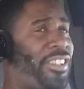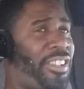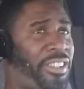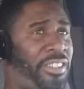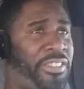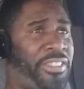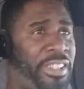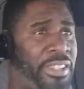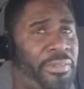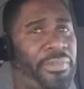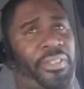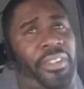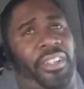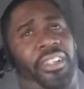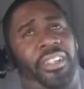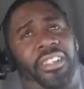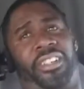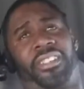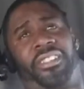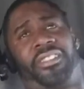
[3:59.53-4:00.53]
you're a seat
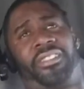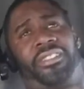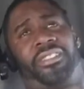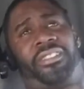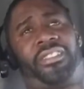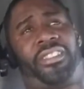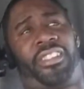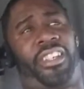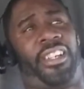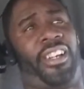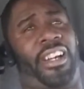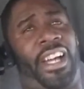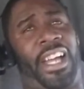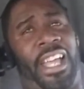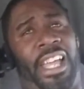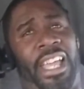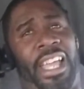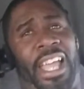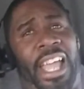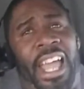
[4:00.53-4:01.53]
filler.
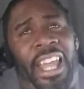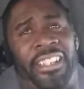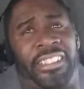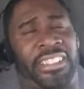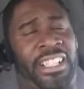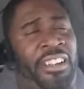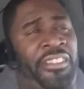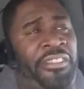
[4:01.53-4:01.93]
I had this